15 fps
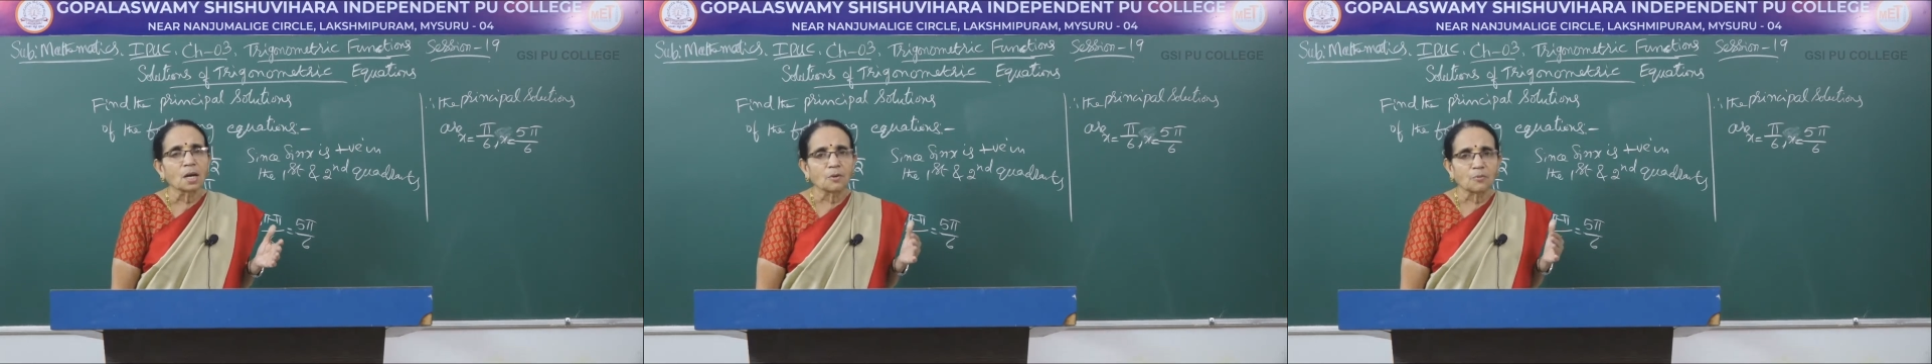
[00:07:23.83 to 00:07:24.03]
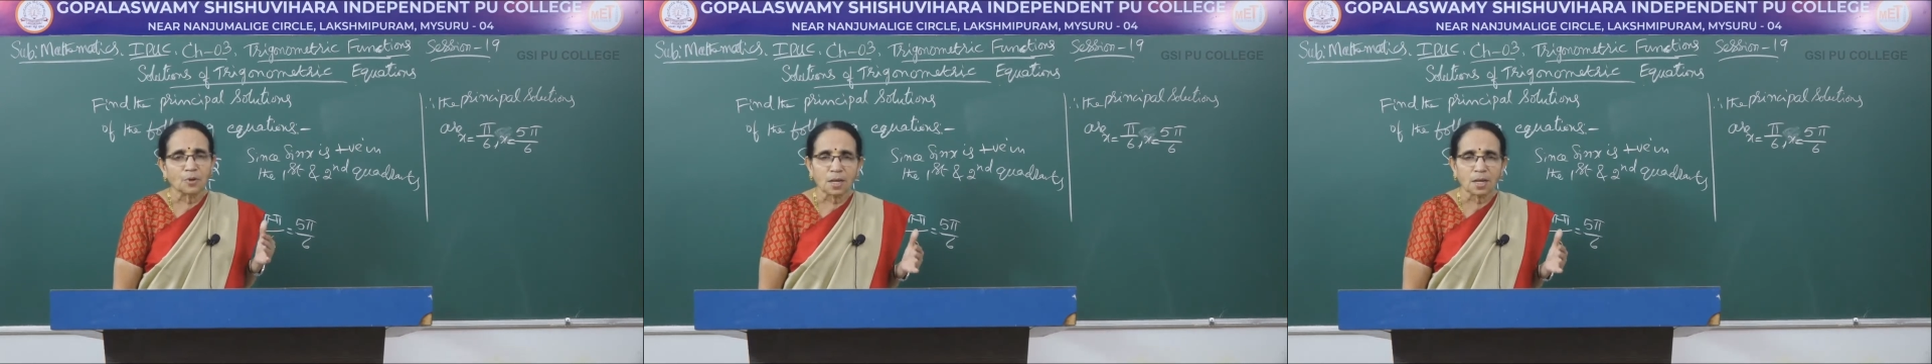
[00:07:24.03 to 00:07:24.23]

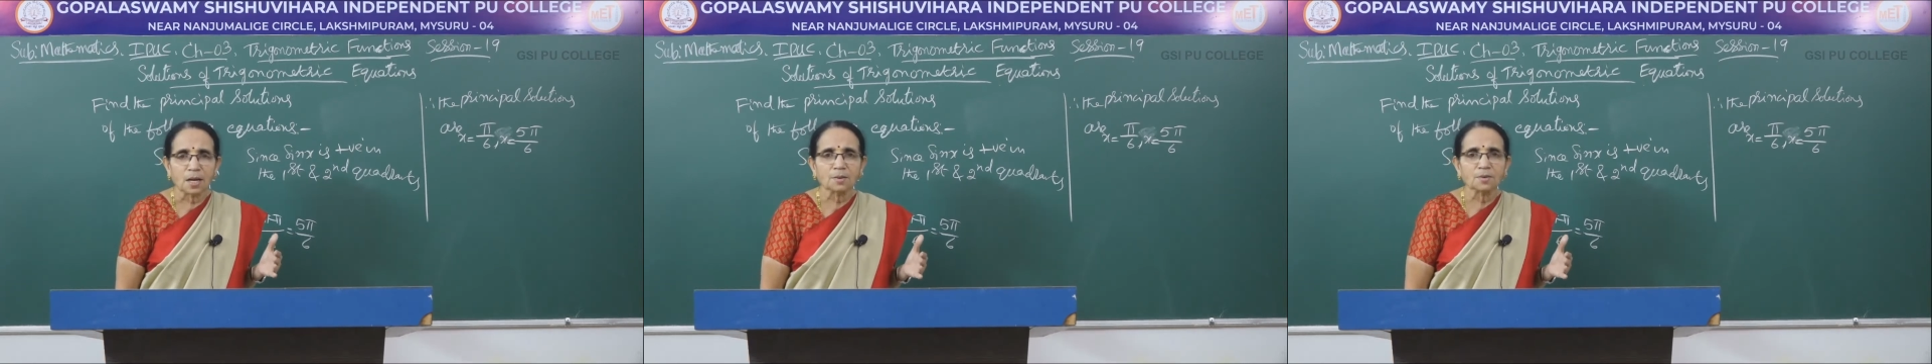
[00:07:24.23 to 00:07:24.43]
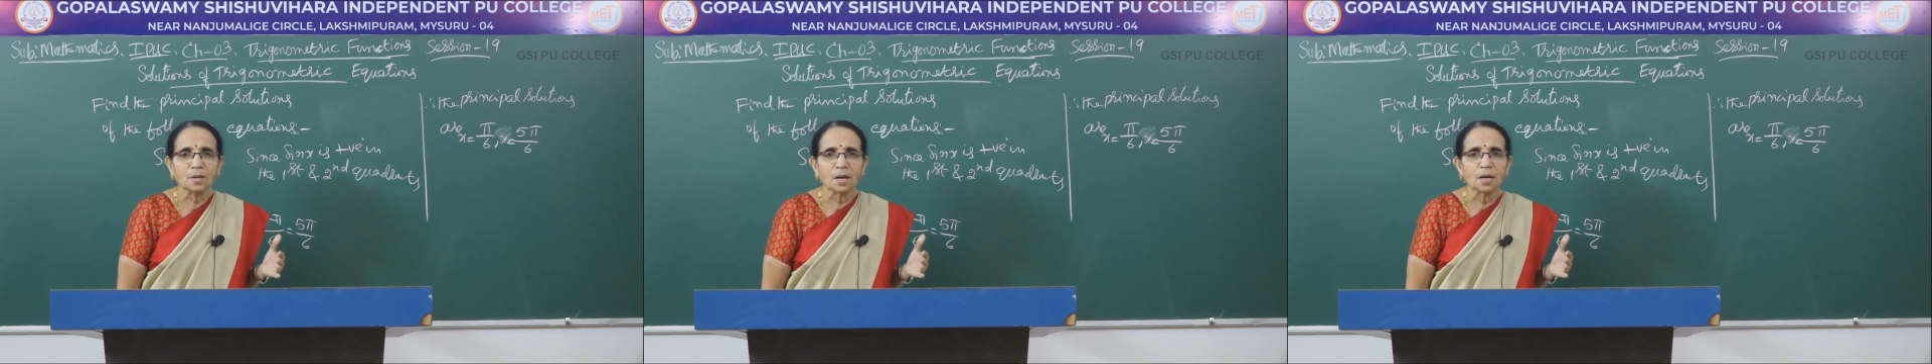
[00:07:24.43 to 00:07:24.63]
If you
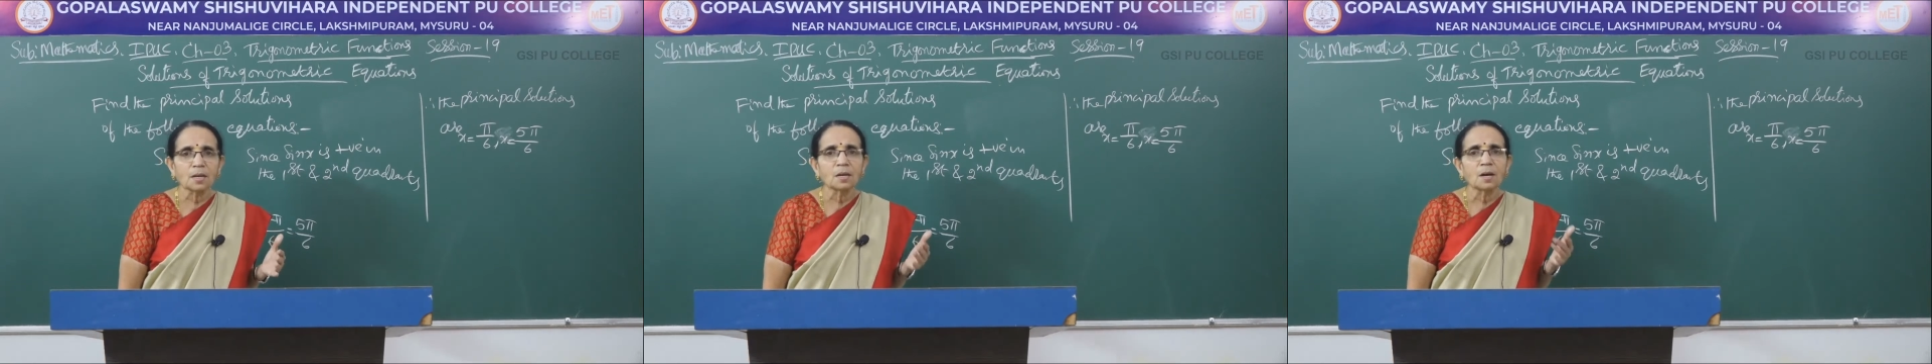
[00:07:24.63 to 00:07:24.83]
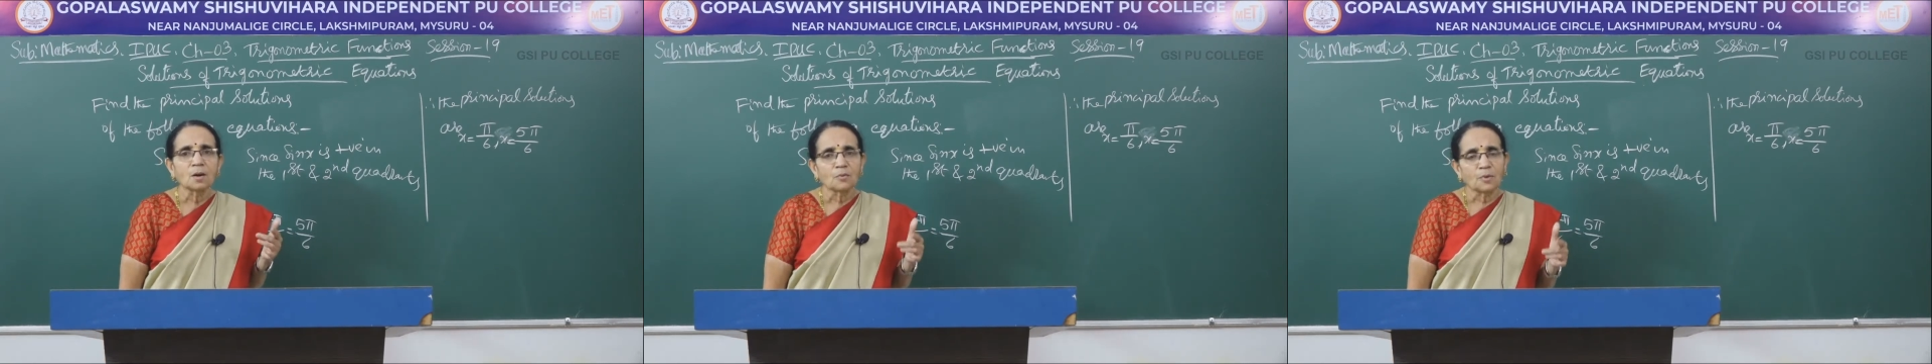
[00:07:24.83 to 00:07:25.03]
take
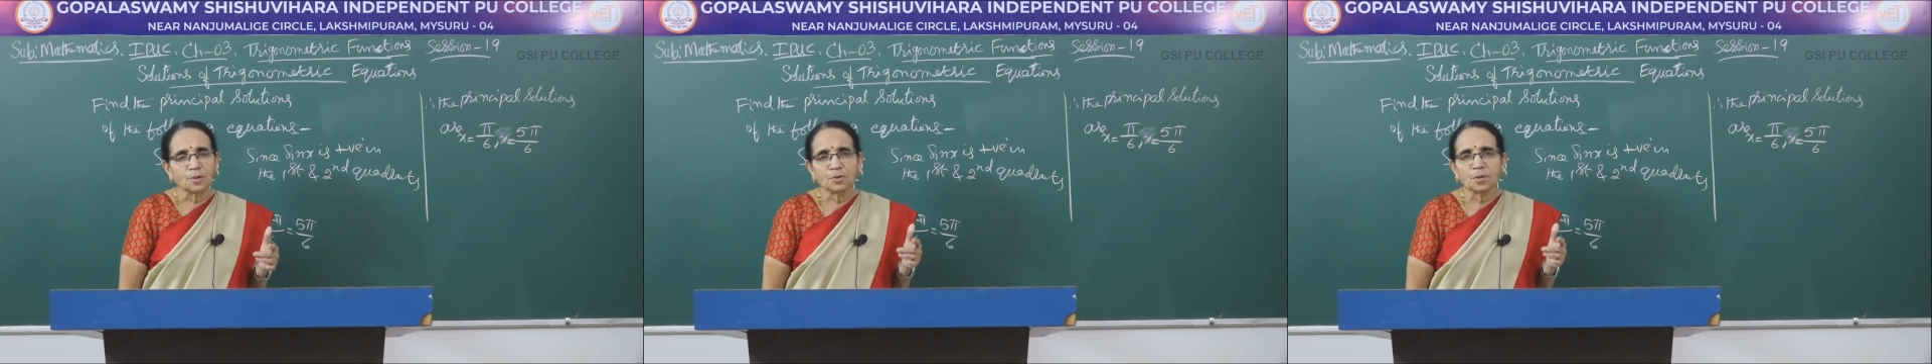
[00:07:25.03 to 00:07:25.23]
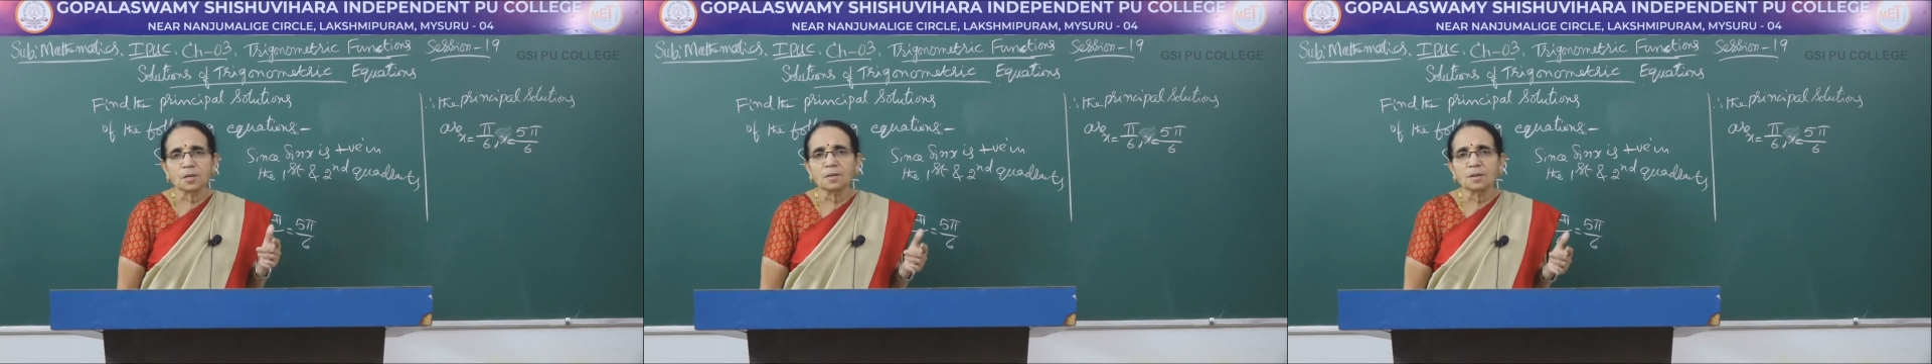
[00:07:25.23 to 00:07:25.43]
sine,
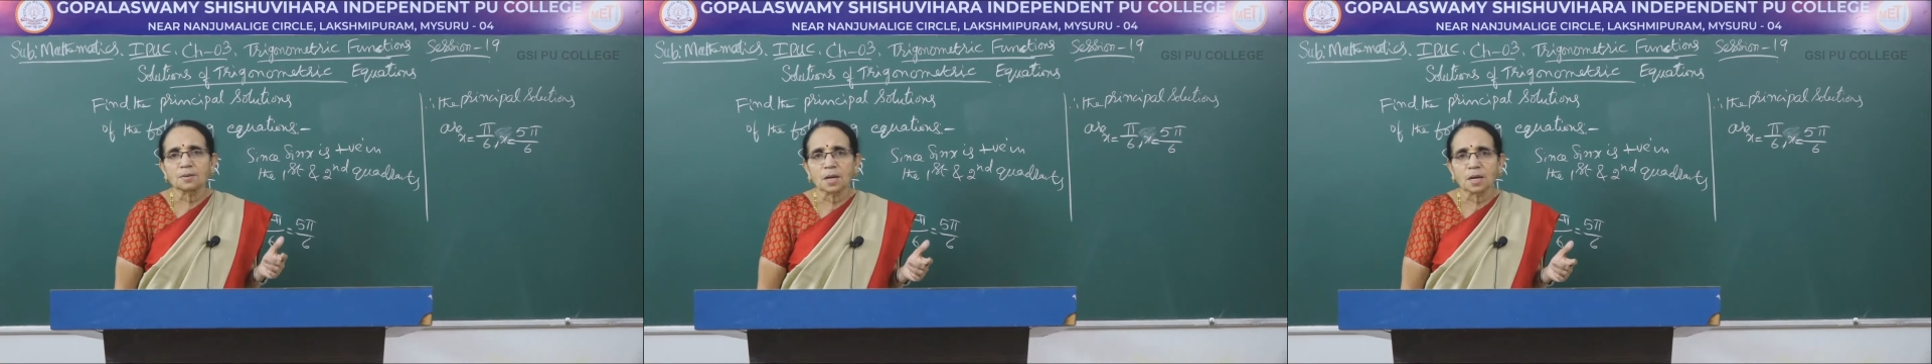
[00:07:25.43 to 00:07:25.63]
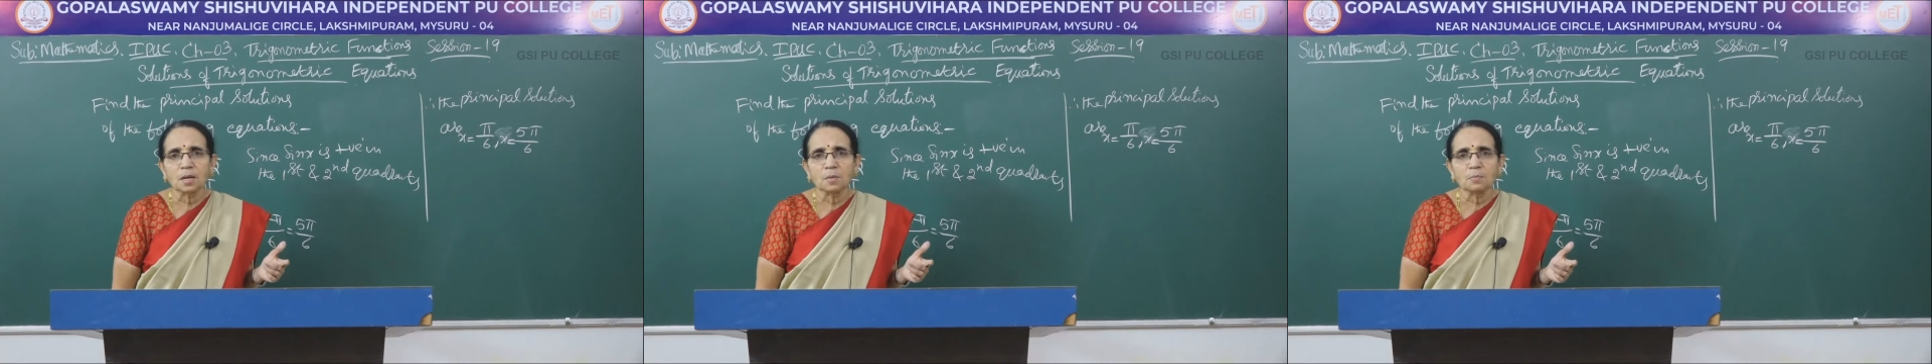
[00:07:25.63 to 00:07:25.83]
first and the
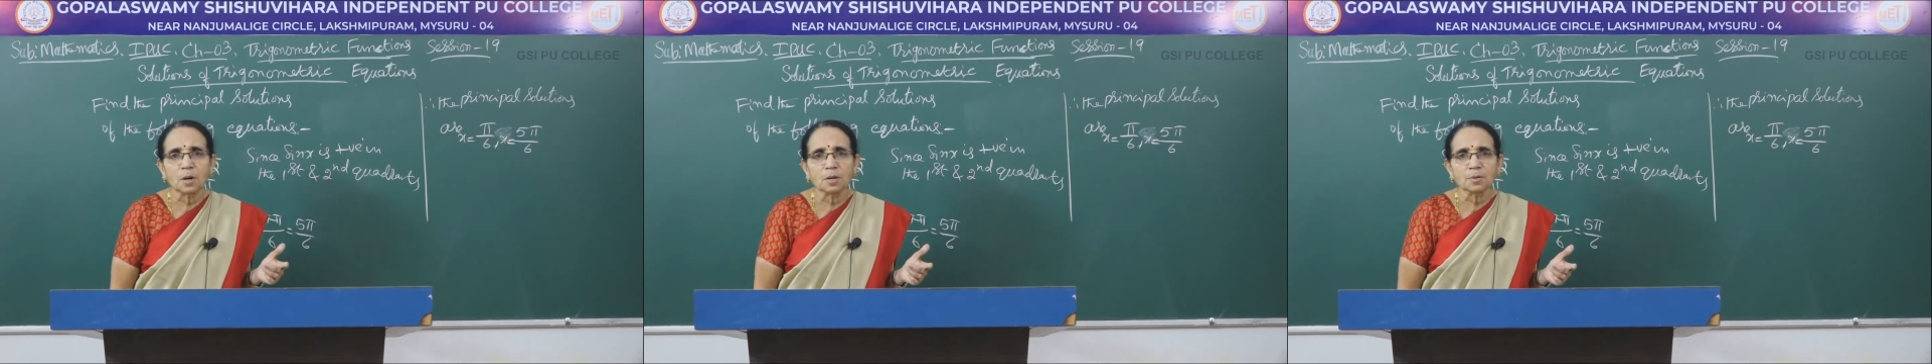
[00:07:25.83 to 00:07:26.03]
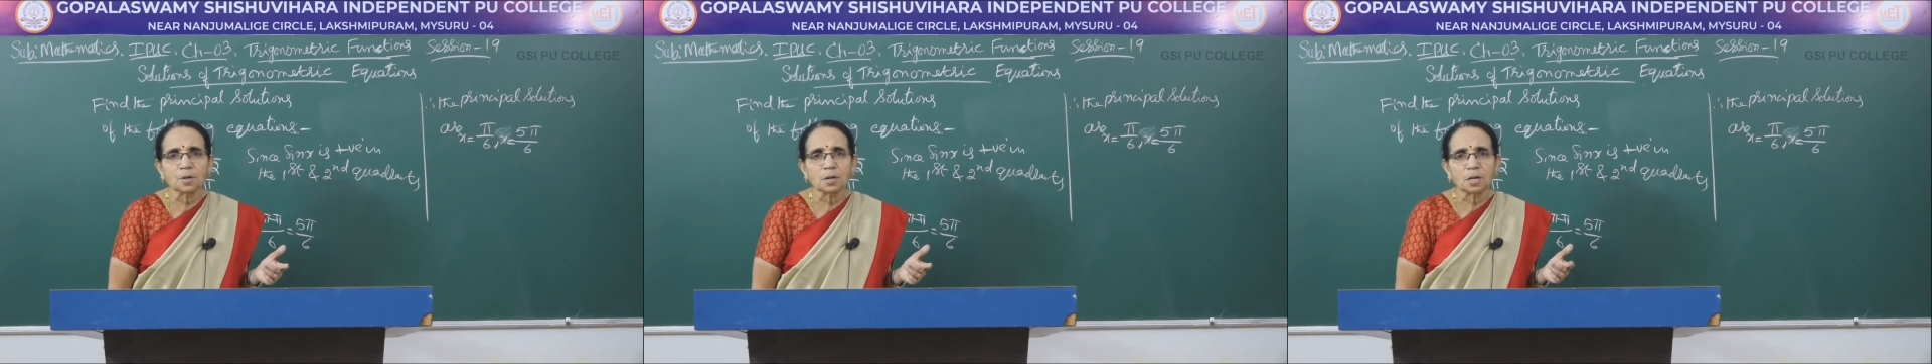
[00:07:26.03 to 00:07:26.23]
second
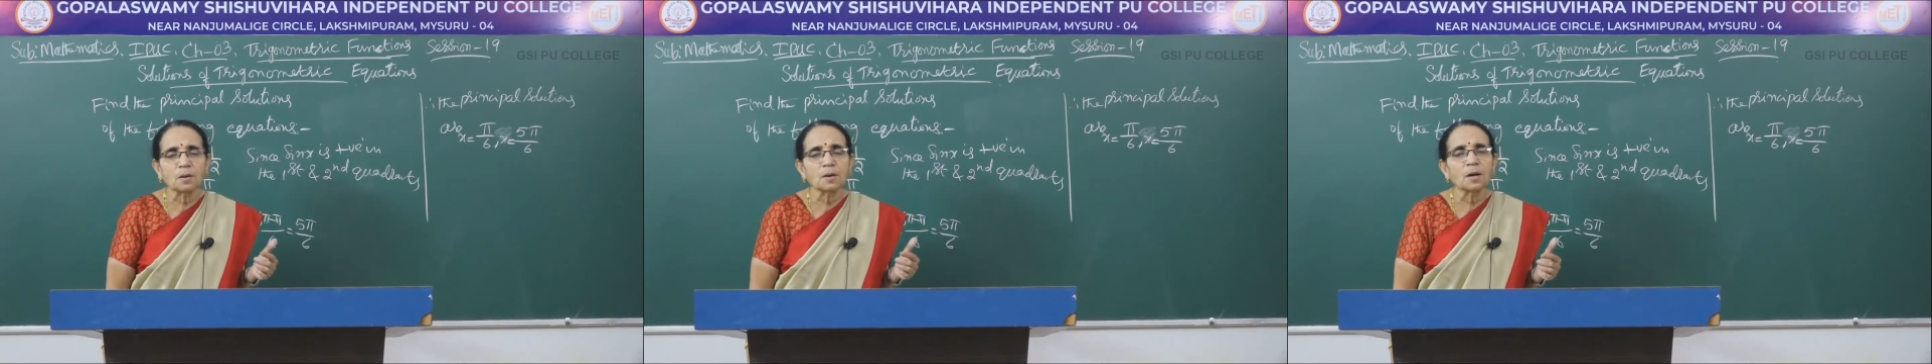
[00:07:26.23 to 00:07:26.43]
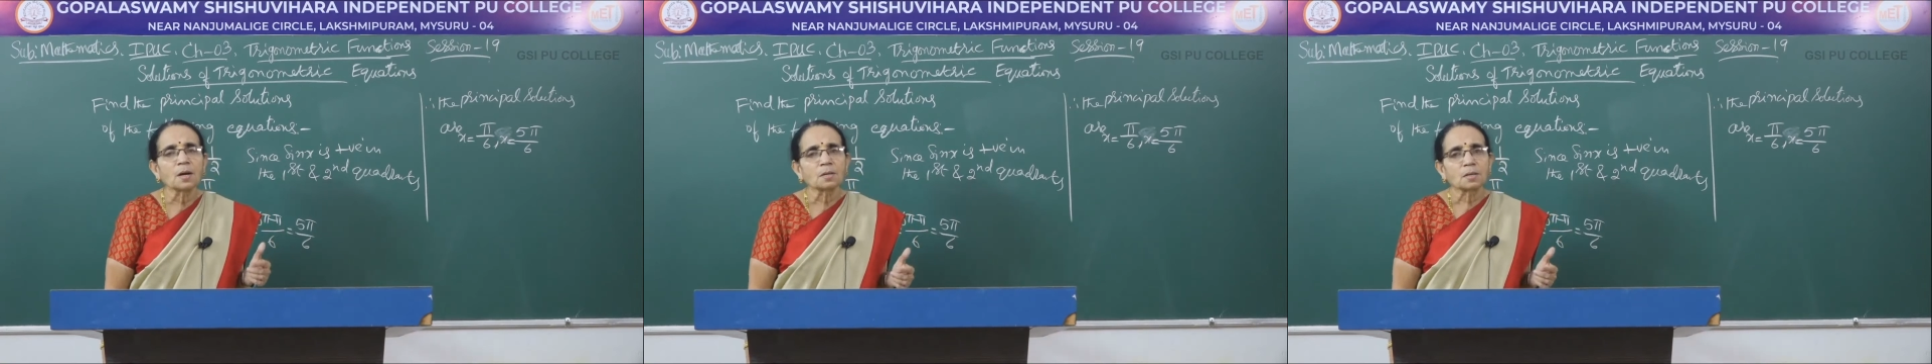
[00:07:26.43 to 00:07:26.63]

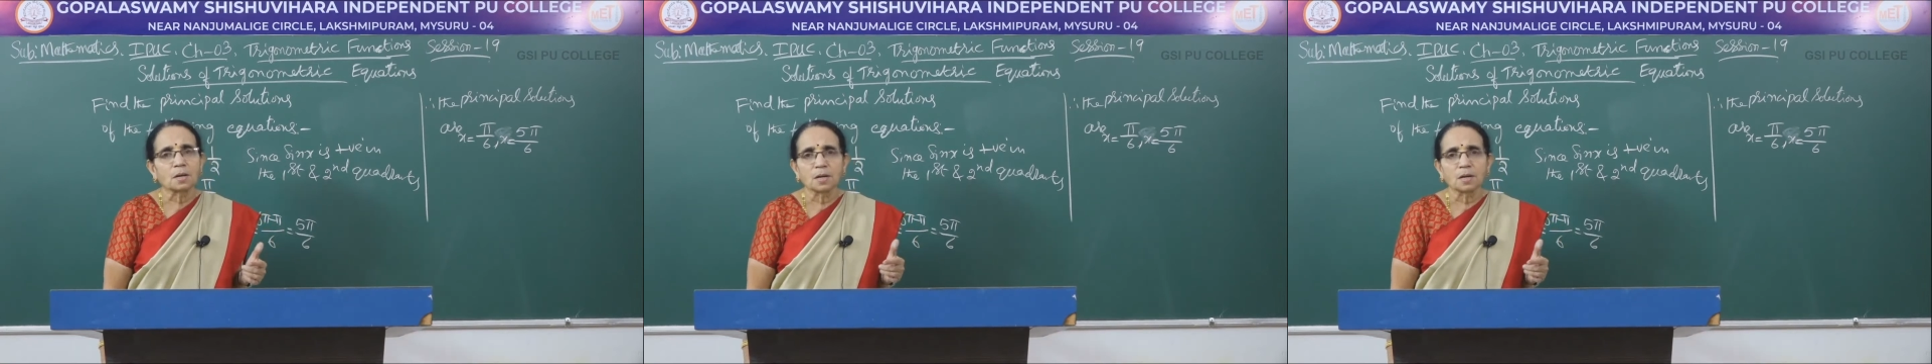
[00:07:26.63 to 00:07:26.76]
positive,